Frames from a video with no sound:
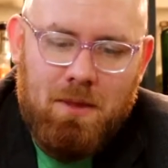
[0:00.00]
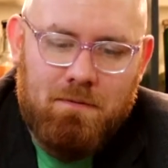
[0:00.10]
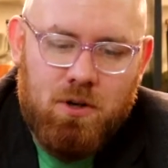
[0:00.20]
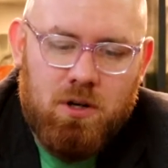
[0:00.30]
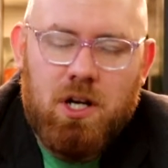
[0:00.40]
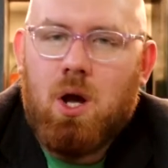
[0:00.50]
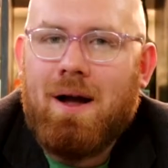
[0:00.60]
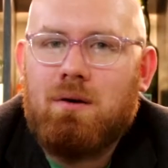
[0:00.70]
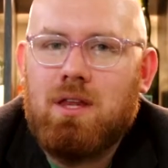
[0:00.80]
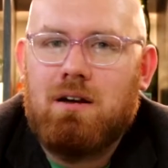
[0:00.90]
If you're going to go
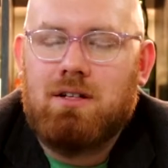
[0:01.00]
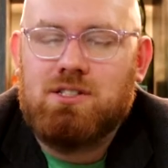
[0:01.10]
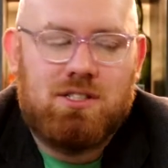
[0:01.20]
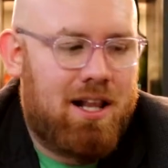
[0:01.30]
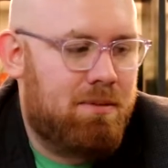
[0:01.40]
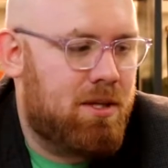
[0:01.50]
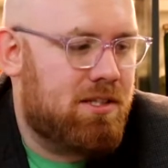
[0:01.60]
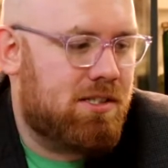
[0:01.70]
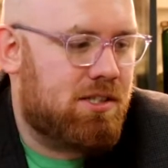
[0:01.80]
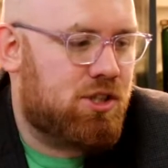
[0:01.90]
out there and claim that
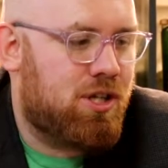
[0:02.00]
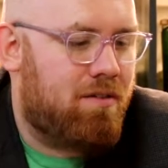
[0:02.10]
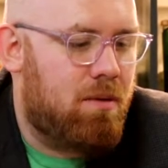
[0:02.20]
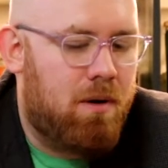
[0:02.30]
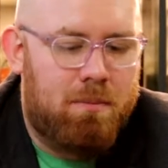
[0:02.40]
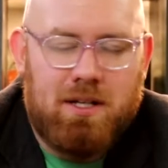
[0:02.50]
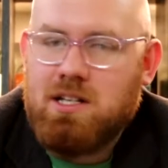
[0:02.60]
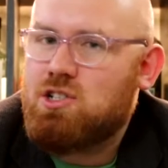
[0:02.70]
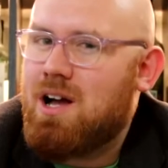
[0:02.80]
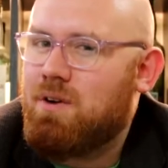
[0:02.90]
this is a sherry bomb, it
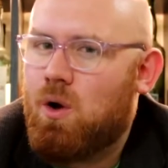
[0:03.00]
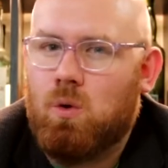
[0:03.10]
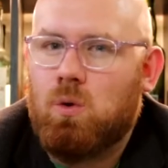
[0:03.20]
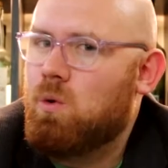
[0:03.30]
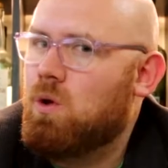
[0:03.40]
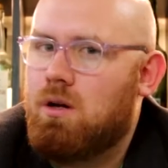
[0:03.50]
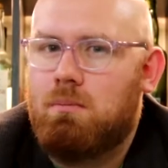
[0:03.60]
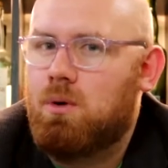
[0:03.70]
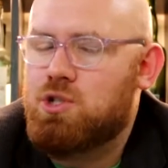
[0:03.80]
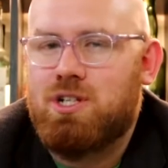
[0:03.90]
needs to have a whole lot
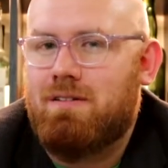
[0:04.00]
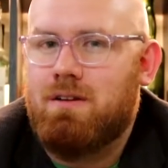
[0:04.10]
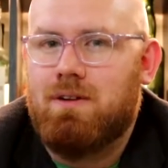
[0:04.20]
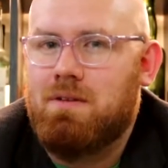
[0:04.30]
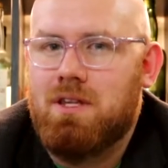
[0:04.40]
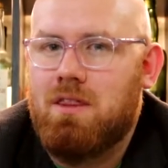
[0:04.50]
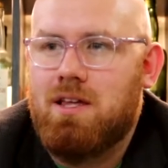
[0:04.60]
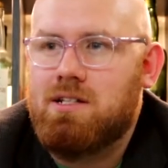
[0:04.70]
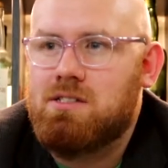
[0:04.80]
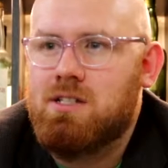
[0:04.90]
more sherry flavour than
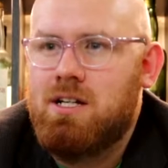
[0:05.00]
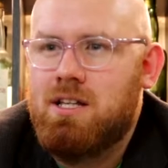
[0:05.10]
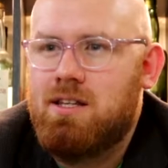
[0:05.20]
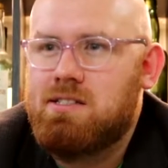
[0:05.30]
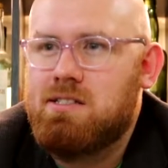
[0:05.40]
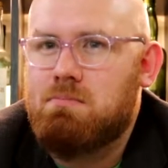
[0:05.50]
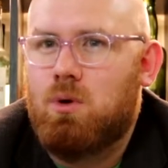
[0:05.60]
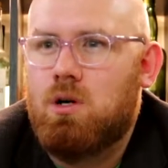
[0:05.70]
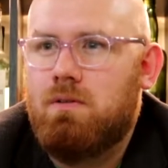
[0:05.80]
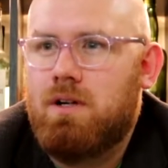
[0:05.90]
this. This is
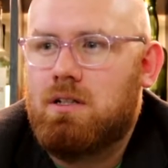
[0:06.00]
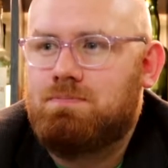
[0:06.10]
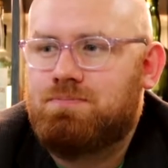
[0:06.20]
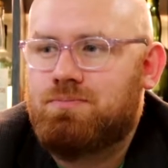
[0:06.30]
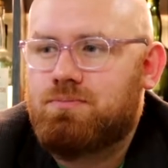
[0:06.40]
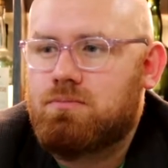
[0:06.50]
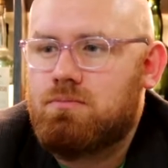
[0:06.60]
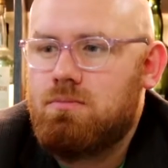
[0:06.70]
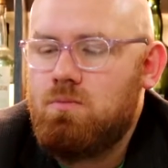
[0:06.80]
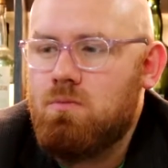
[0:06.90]
more of a...
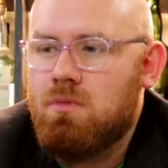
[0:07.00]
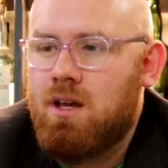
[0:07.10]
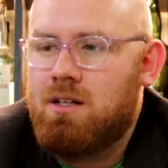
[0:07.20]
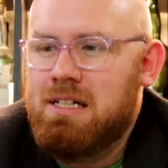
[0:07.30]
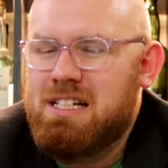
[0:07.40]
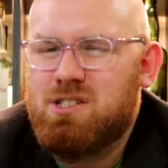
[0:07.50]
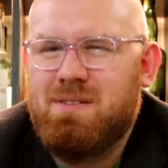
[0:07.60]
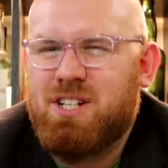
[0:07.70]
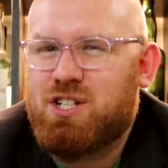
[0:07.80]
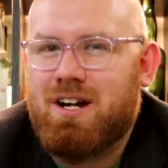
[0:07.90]
It's not
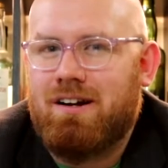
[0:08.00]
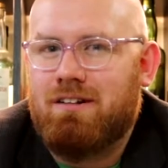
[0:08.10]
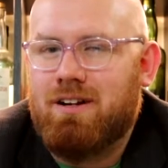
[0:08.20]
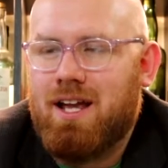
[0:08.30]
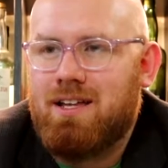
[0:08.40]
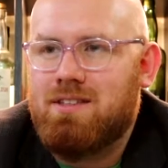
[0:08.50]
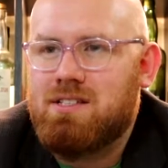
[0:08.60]
even a sherry grenade.